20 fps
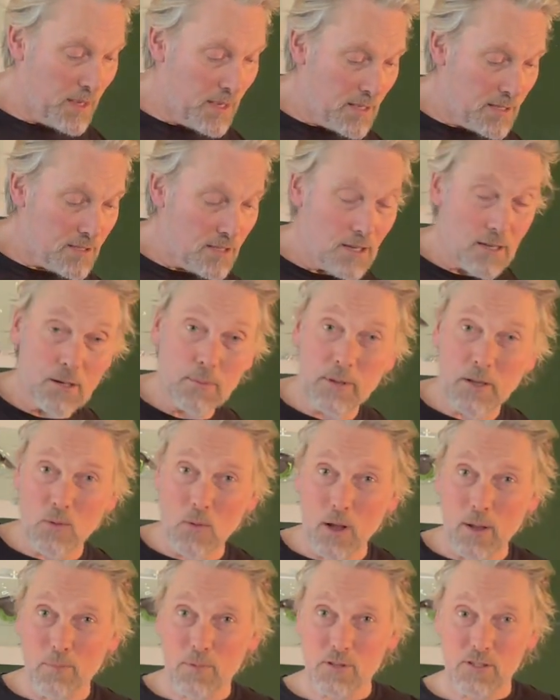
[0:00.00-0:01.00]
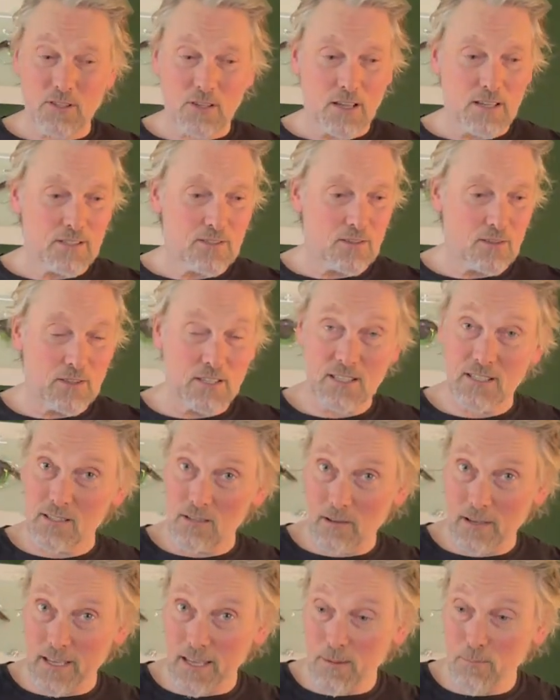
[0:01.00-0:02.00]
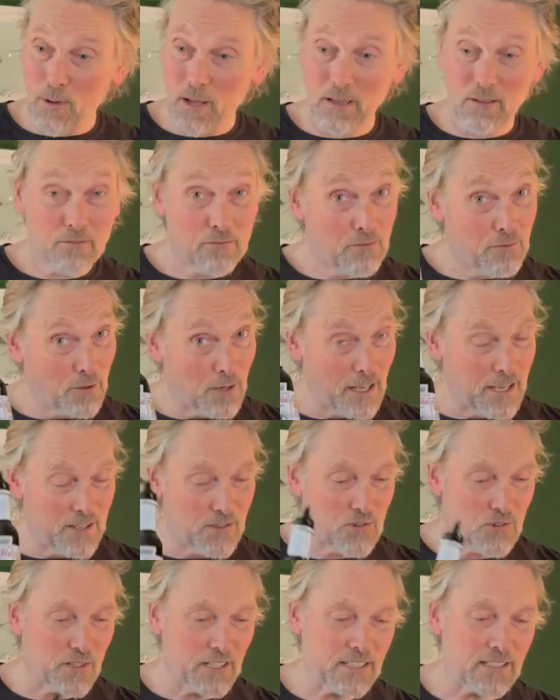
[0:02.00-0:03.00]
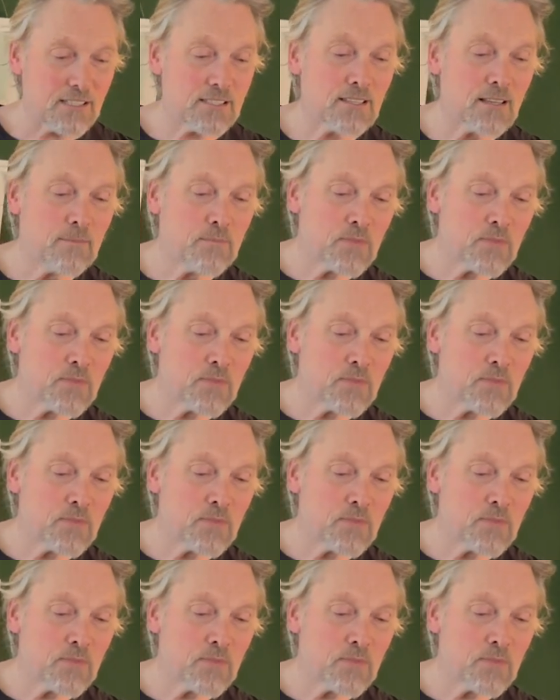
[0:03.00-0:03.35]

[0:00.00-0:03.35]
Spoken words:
So I'm gonna be quite precise on this so I get my full 8 drinks.